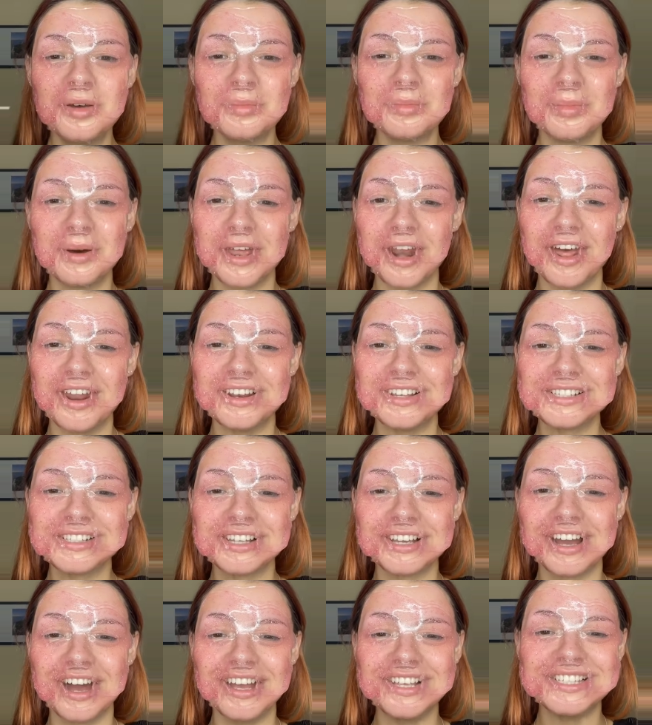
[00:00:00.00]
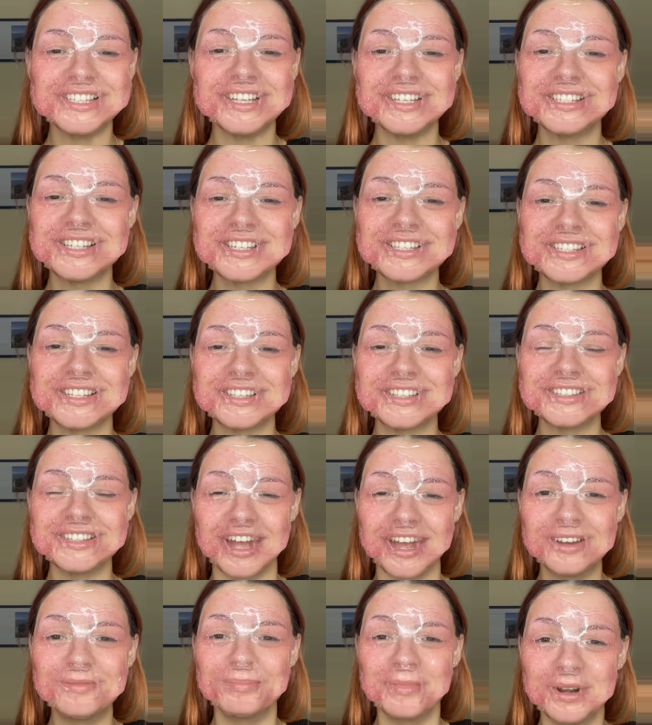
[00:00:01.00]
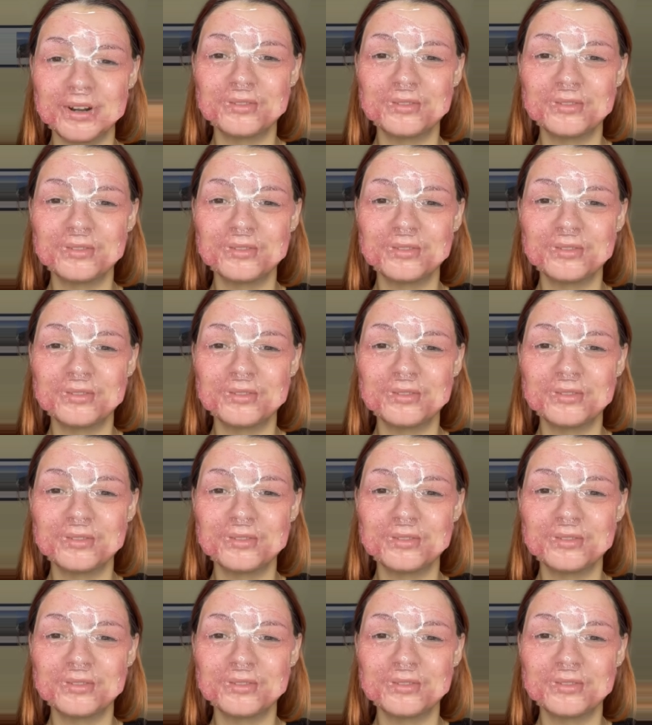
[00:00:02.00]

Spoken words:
But honestly, guys, this is nightmare